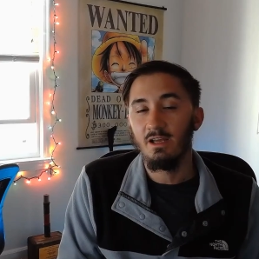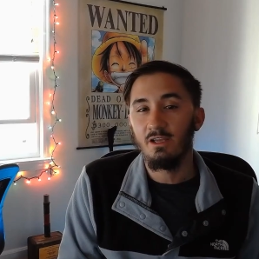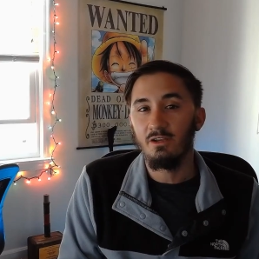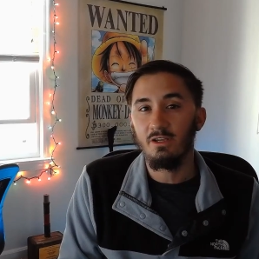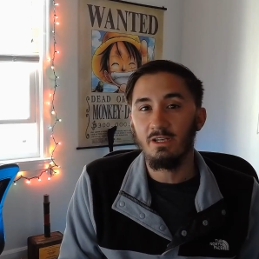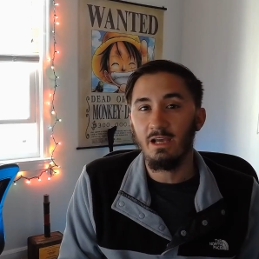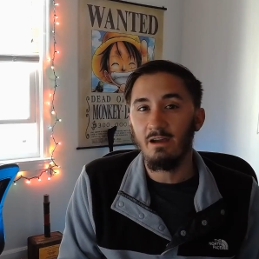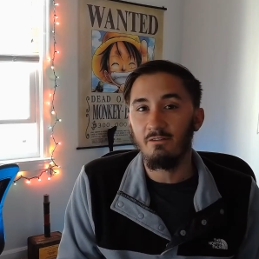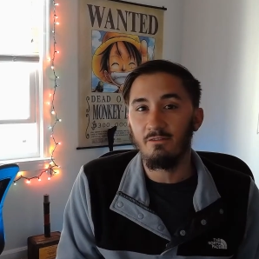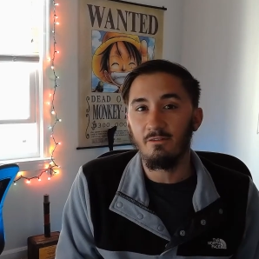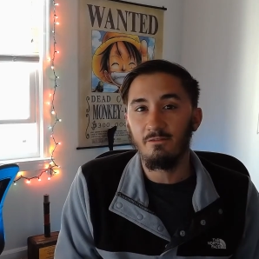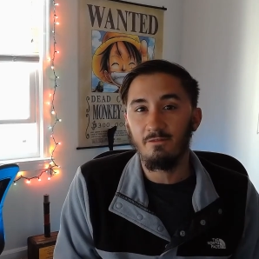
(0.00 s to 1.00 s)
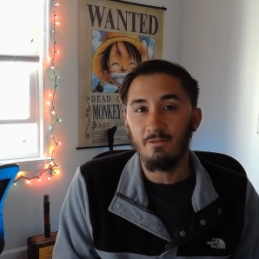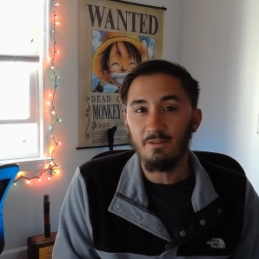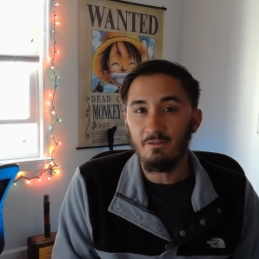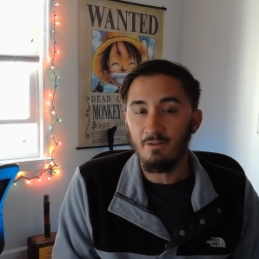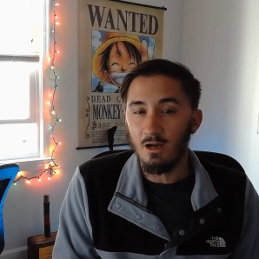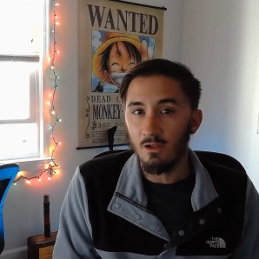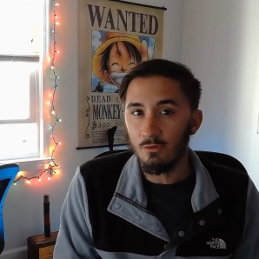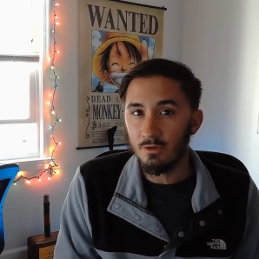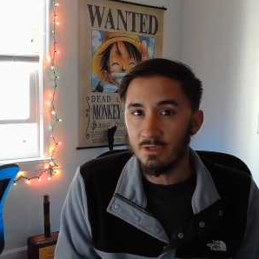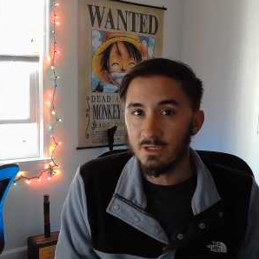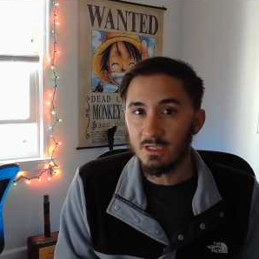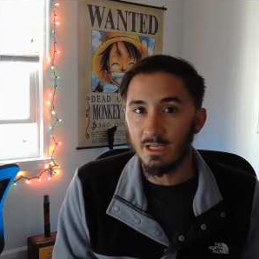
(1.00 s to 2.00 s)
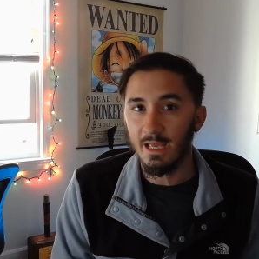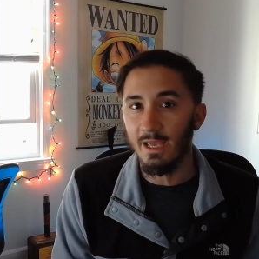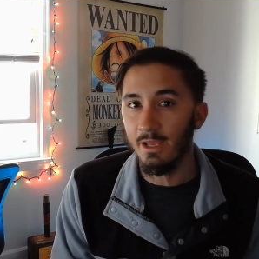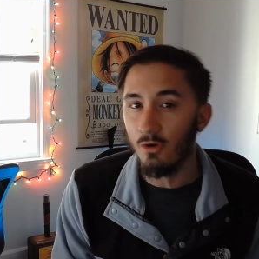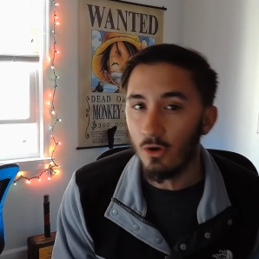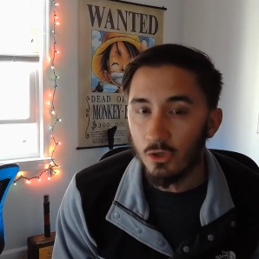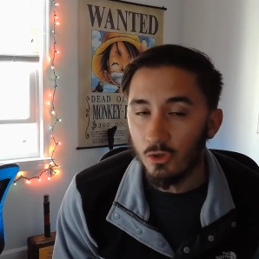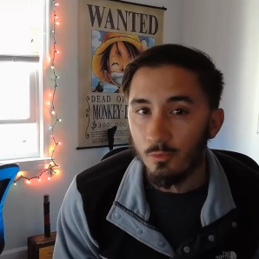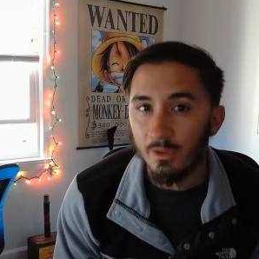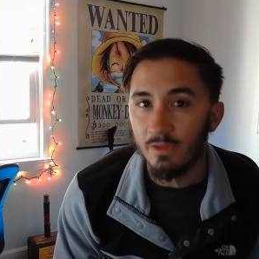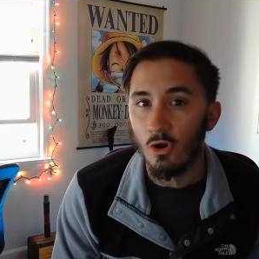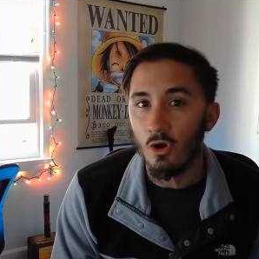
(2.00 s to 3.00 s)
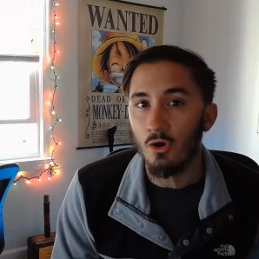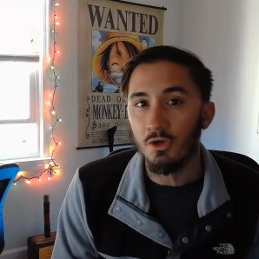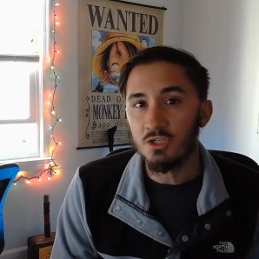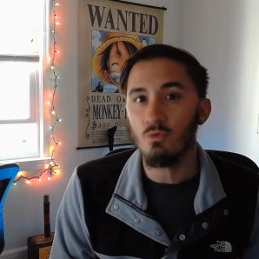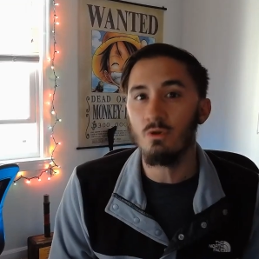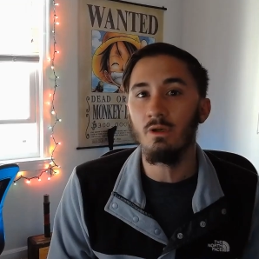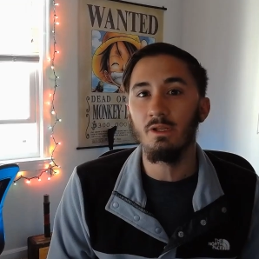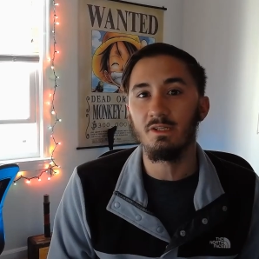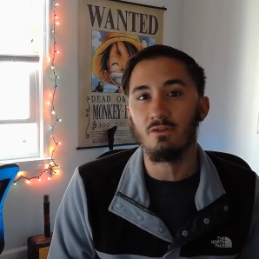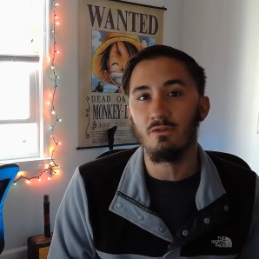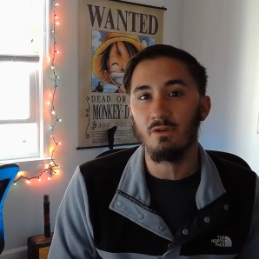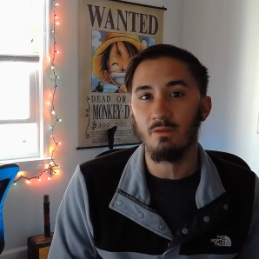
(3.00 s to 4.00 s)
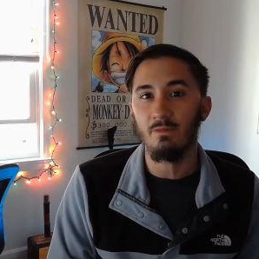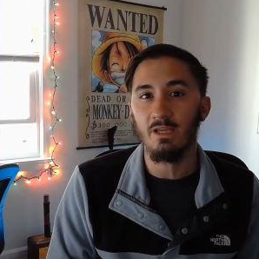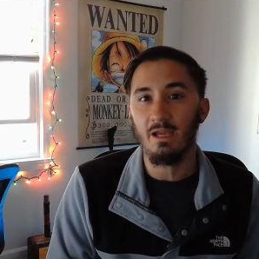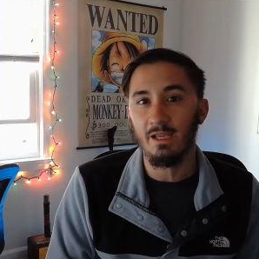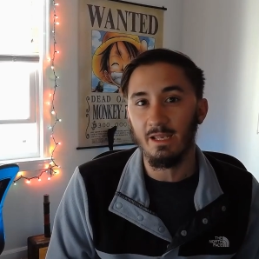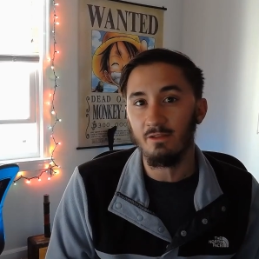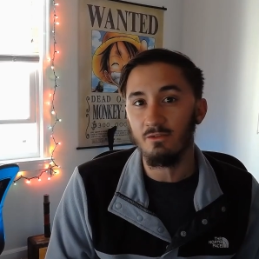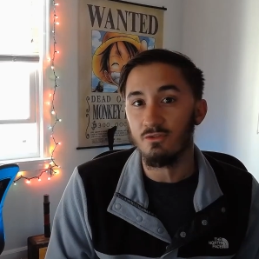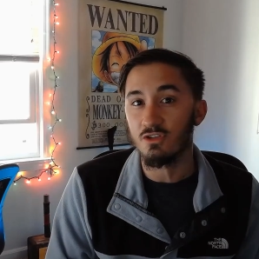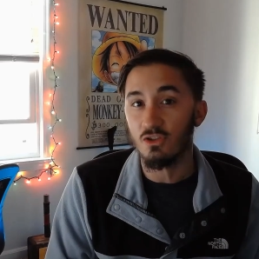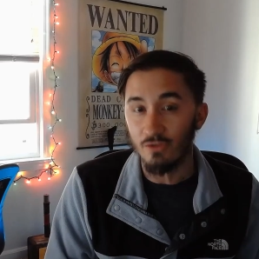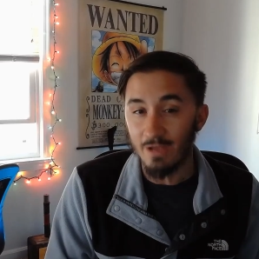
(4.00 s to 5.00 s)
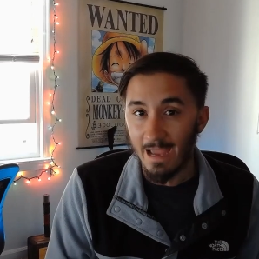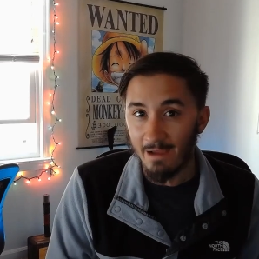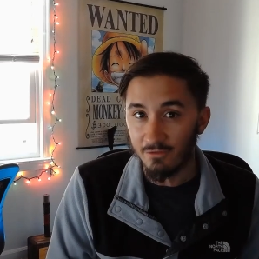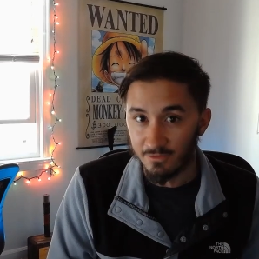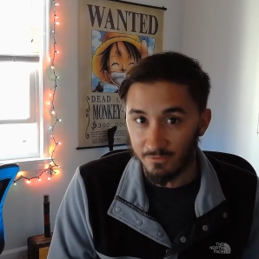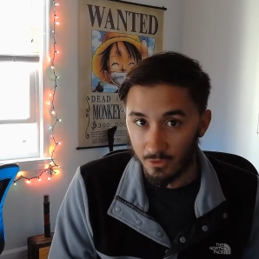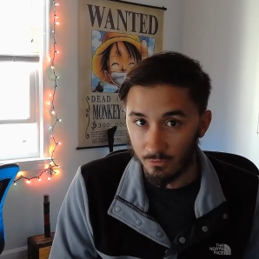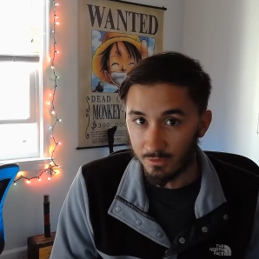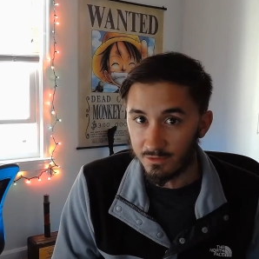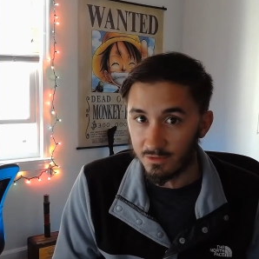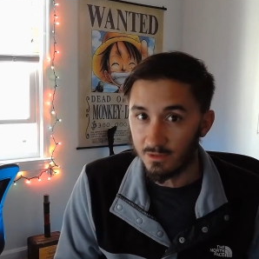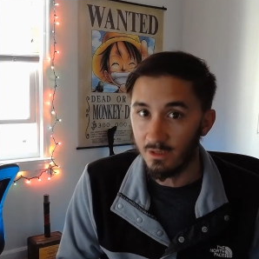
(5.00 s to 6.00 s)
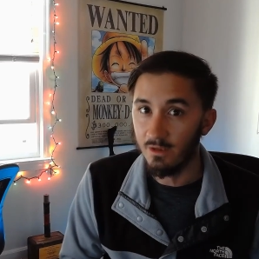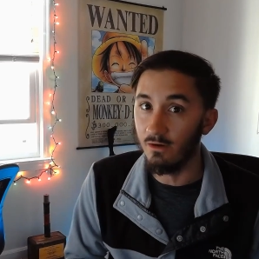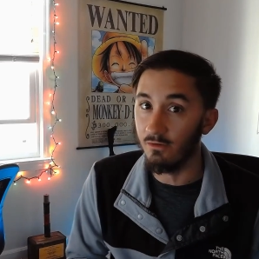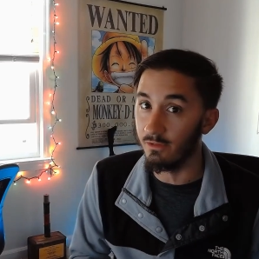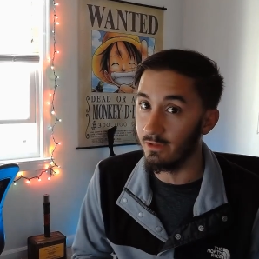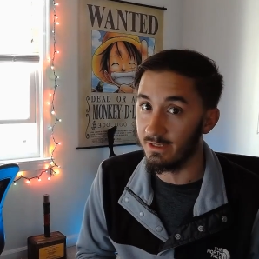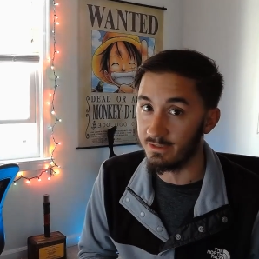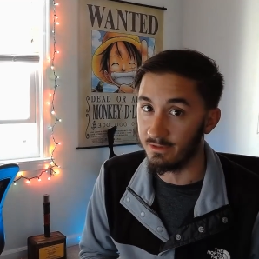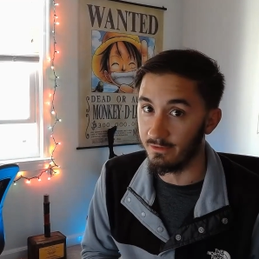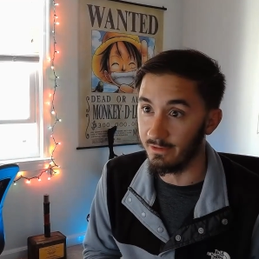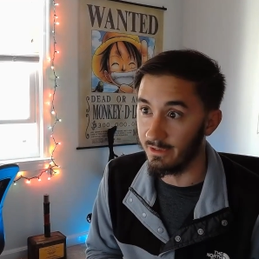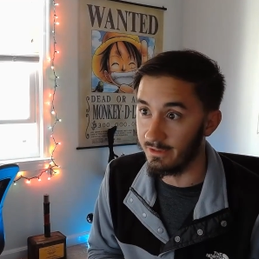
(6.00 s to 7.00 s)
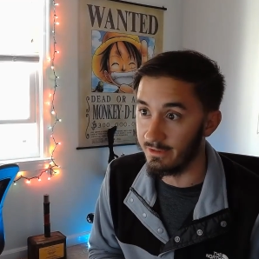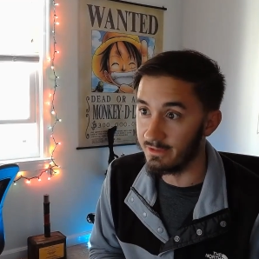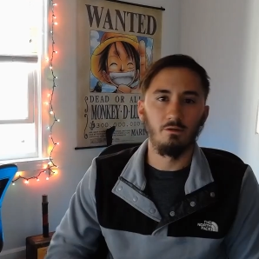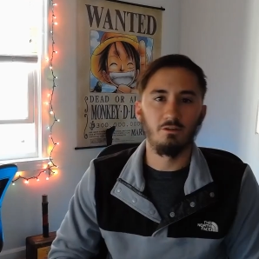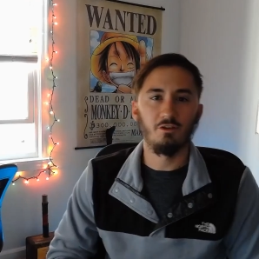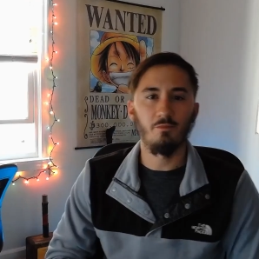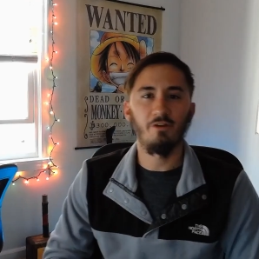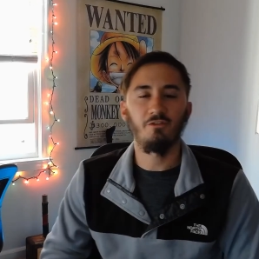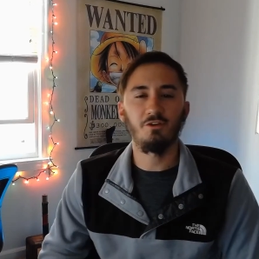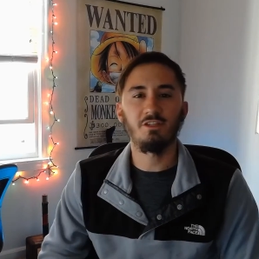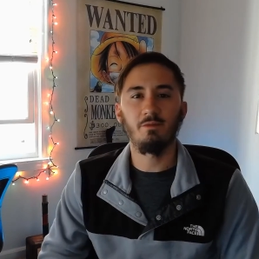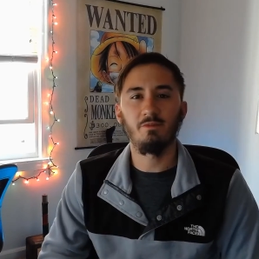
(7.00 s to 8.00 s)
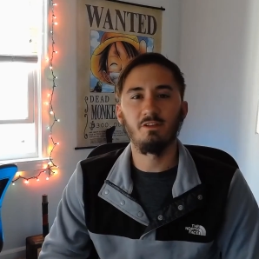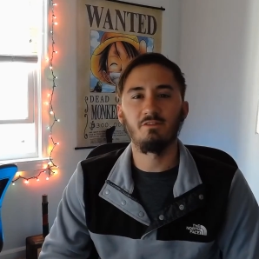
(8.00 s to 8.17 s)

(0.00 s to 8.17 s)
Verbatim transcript: You need to have 50 followers, and arguably the hardest one is going to be getting those three average viewers over the last 30 days. So my first tip in this